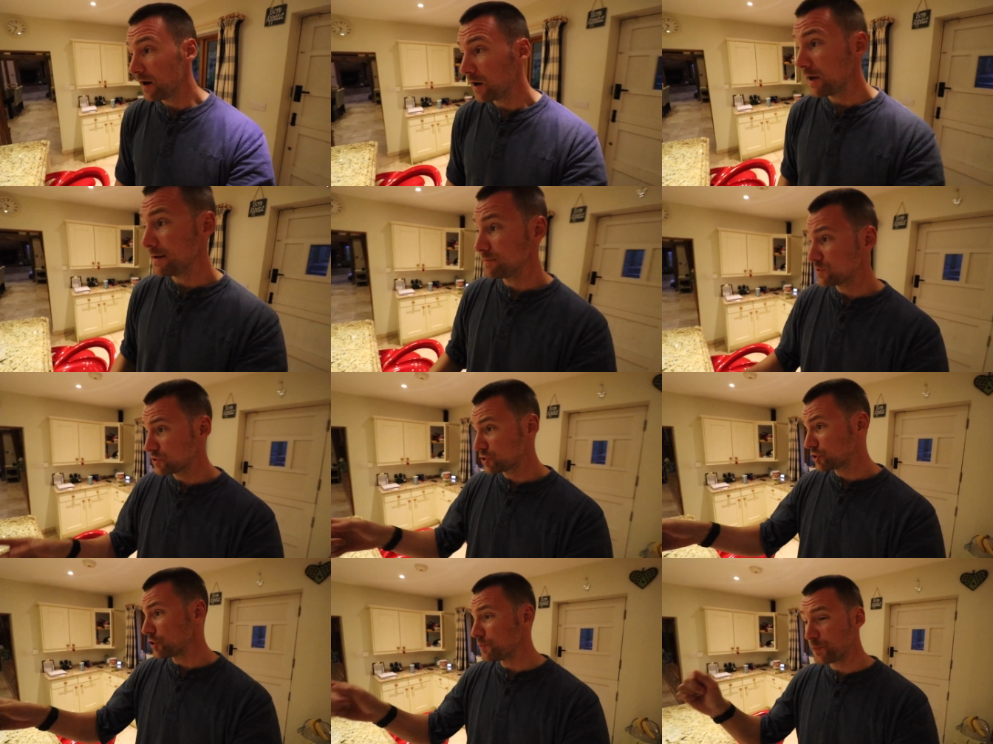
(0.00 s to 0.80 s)
I am
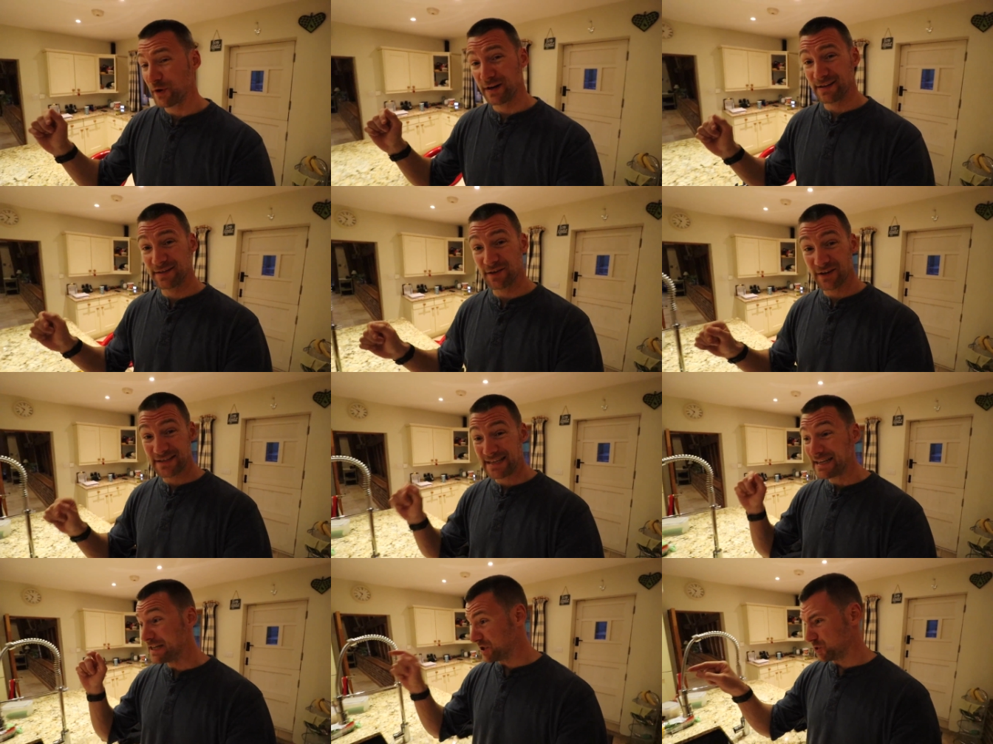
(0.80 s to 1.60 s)
super
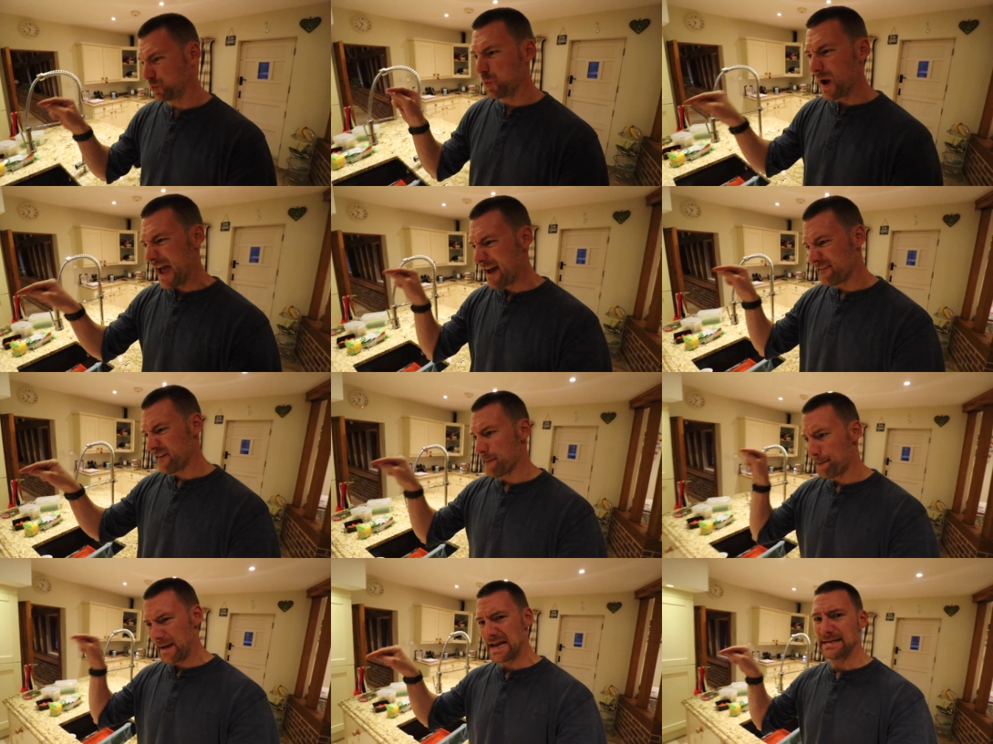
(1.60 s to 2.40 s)
excited because we're
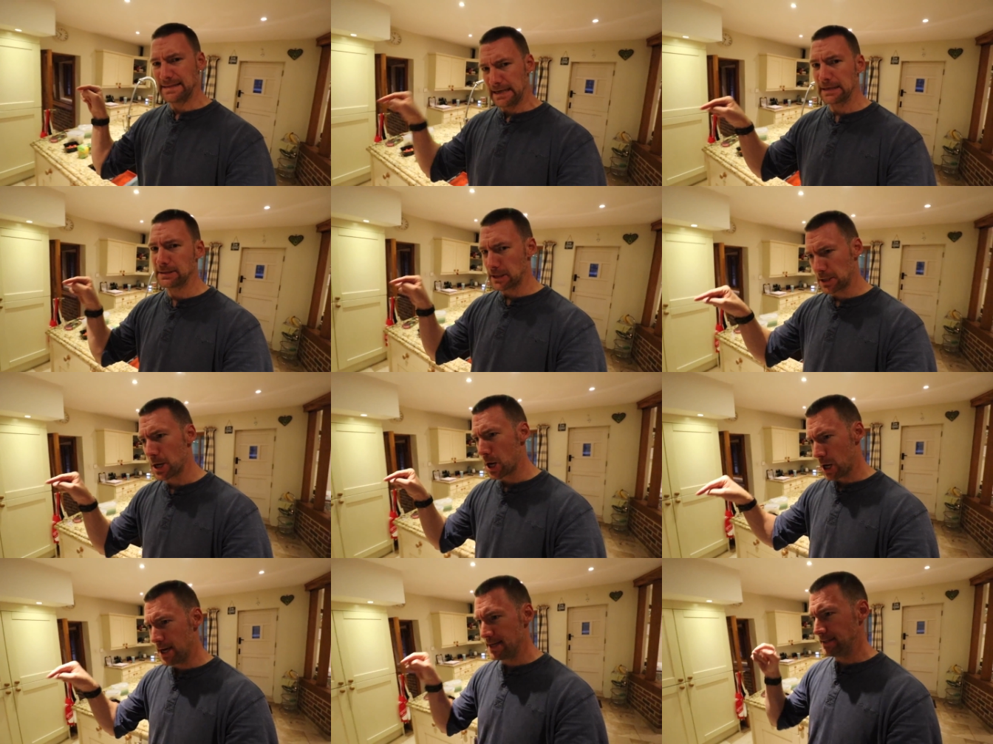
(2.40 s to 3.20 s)
having pizza
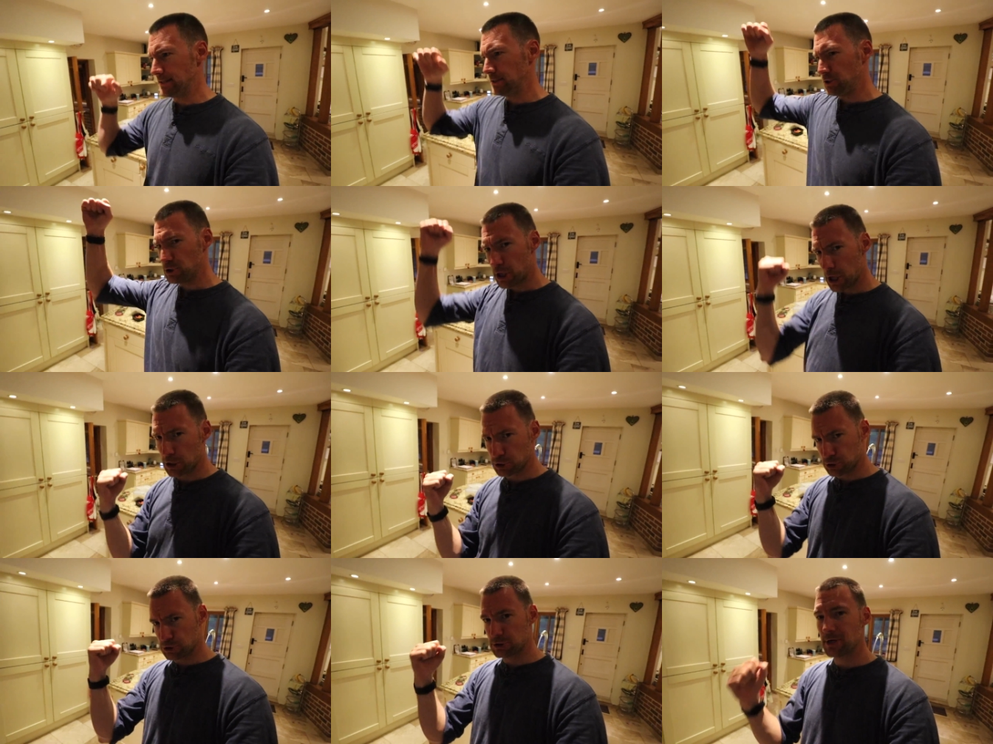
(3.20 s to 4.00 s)
tonight,
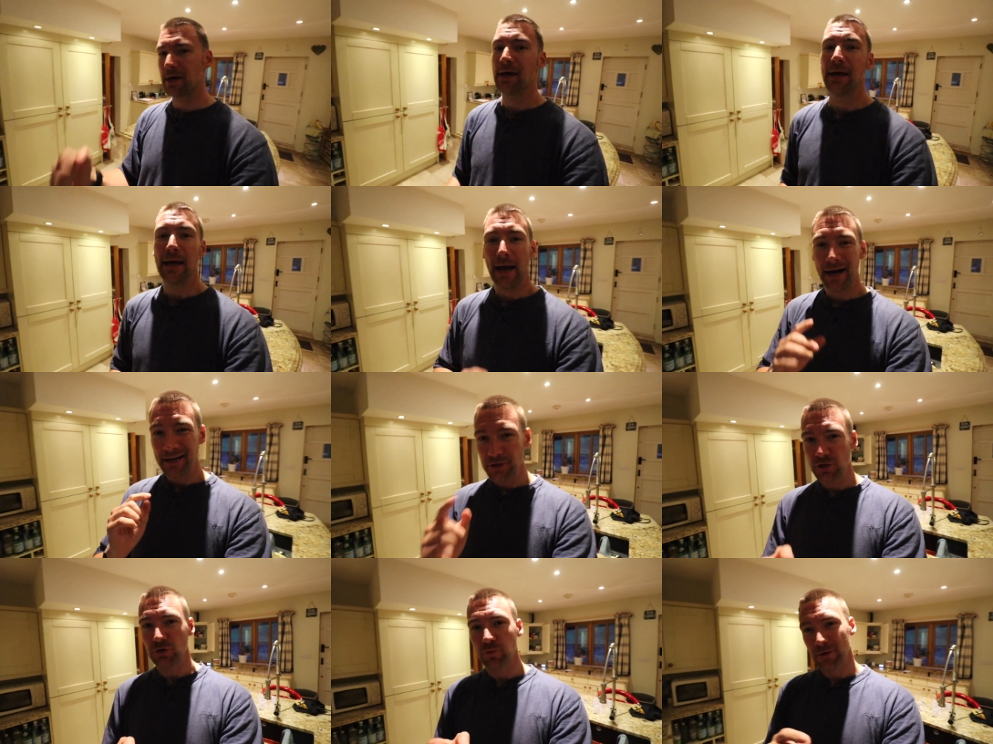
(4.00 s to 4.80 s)
yes!
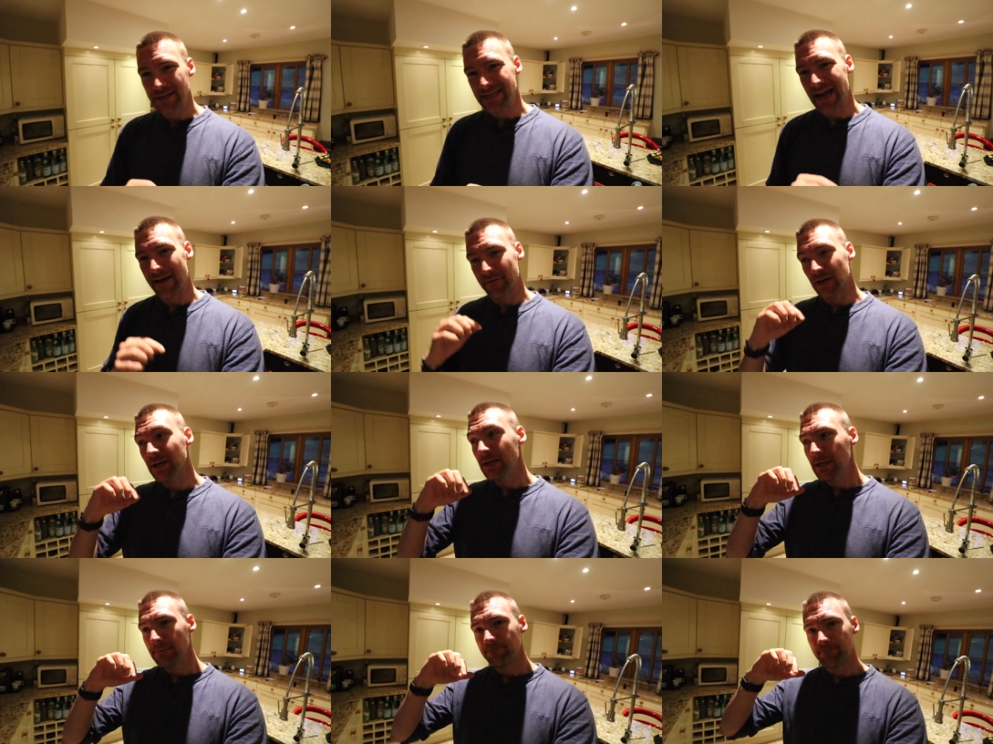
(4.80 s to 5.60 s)
I just wanted to have
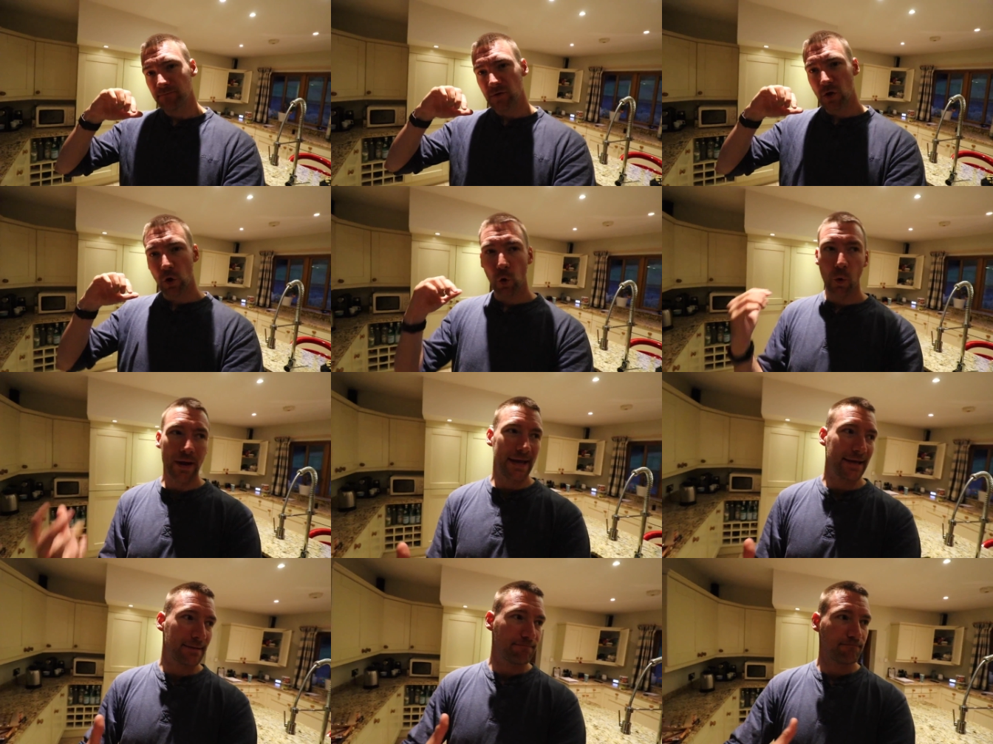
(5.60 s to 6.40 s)
a
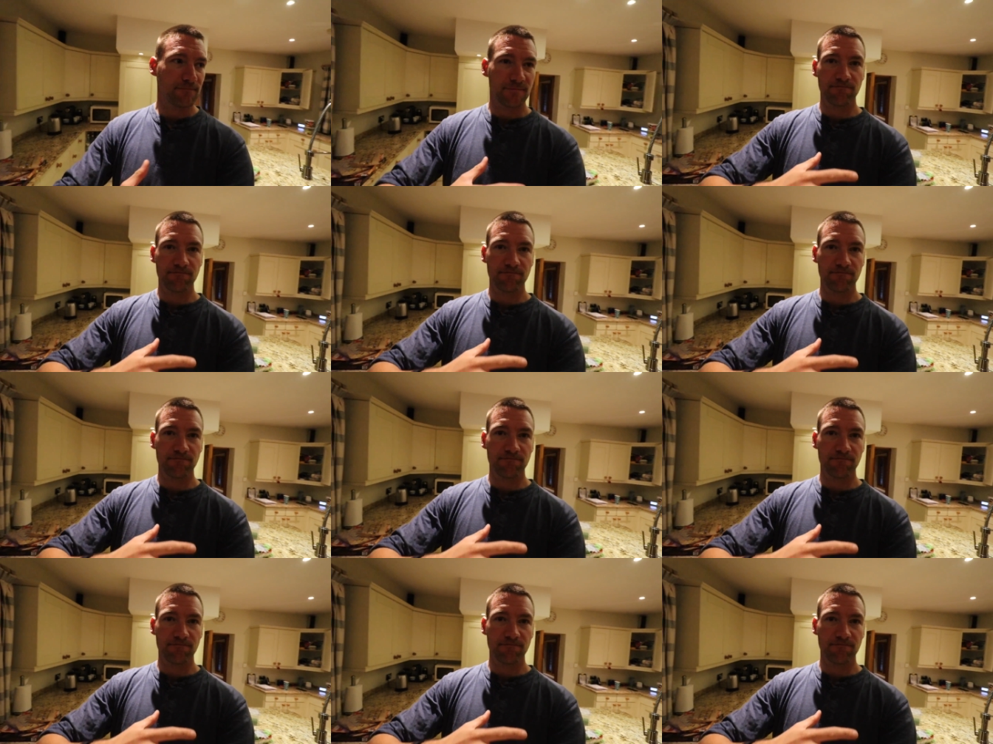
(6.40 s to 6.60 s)
quick